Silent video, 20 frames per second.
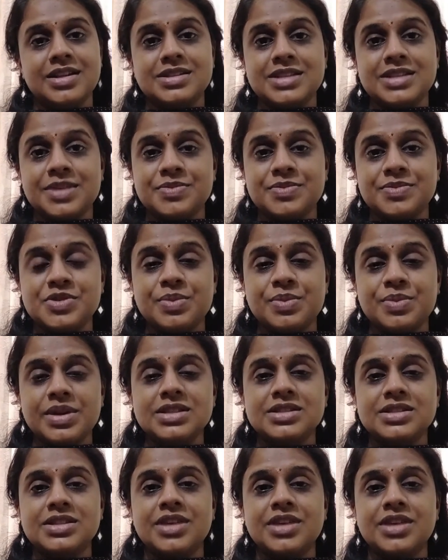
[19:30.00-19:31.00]
Descriptive
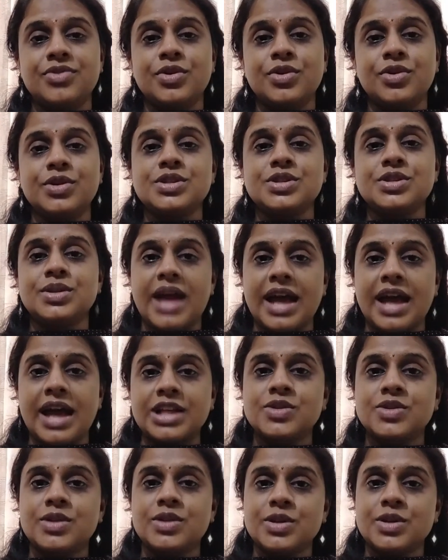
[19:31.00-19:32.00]
means they focus on the
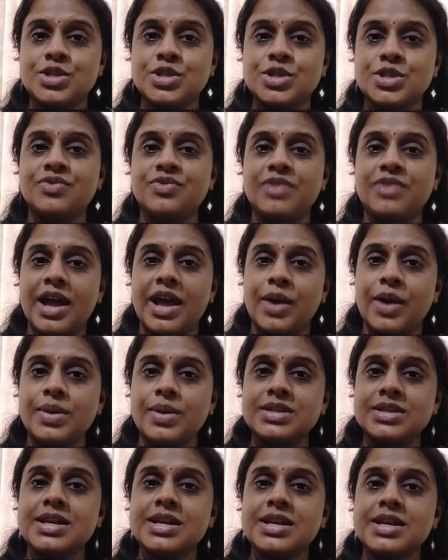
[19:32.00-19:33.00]
actual usage of
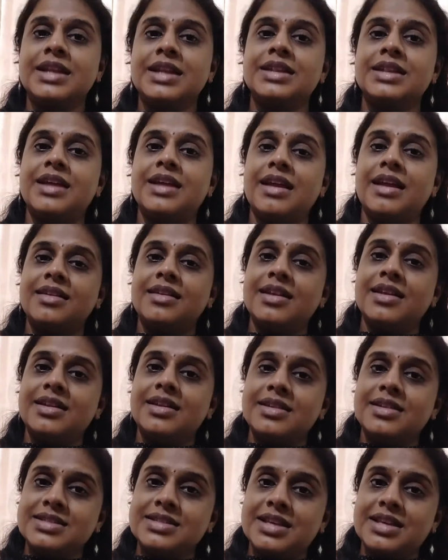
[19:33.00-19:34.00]
language, then
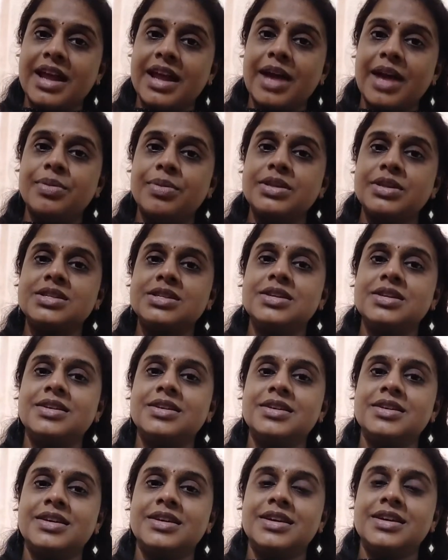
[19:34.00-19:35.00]
they describe it,
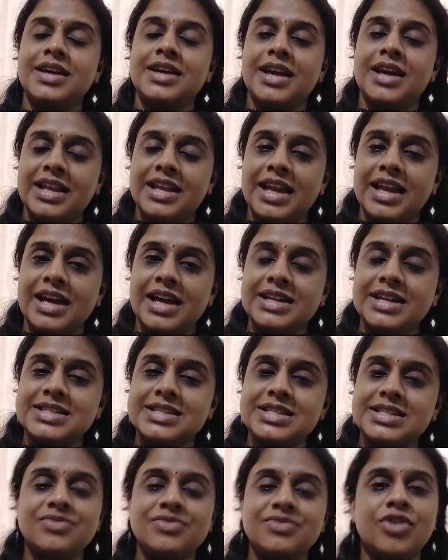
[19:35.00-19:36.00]

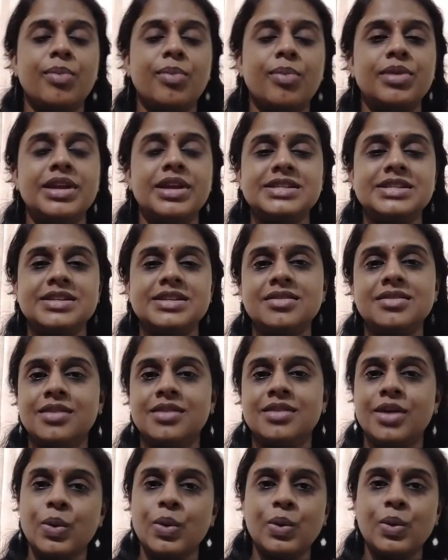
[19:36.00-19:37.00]
analyze it and formulate
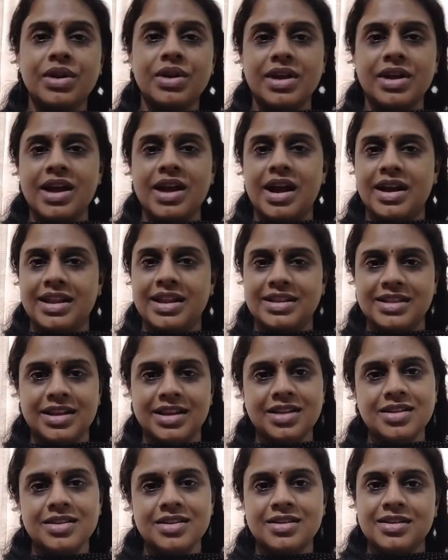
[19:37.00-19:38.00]
a rule regarding
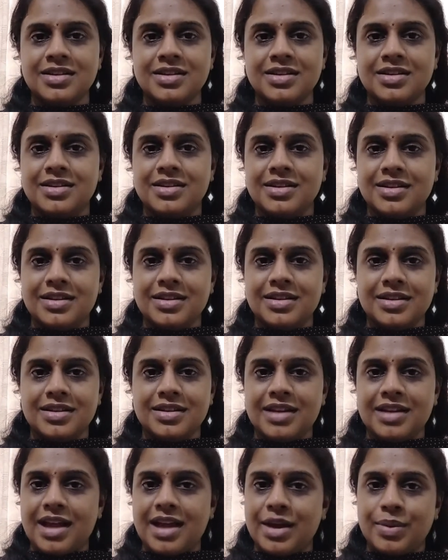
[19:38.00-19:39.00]
the
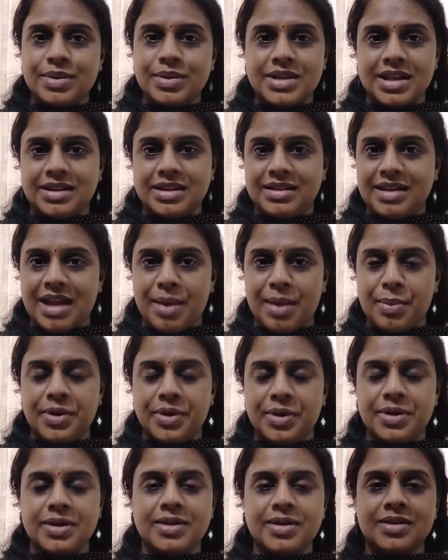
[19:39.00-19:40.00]
language and
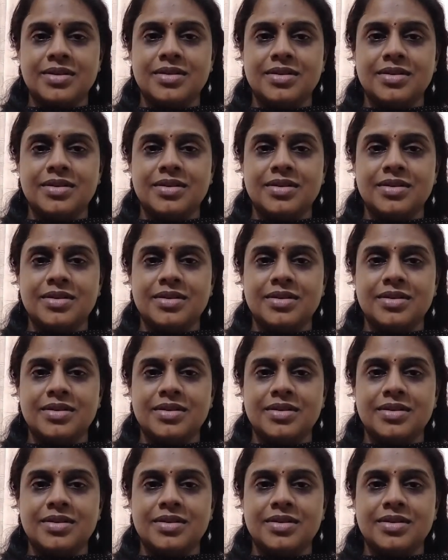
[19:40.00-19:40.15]
grammar.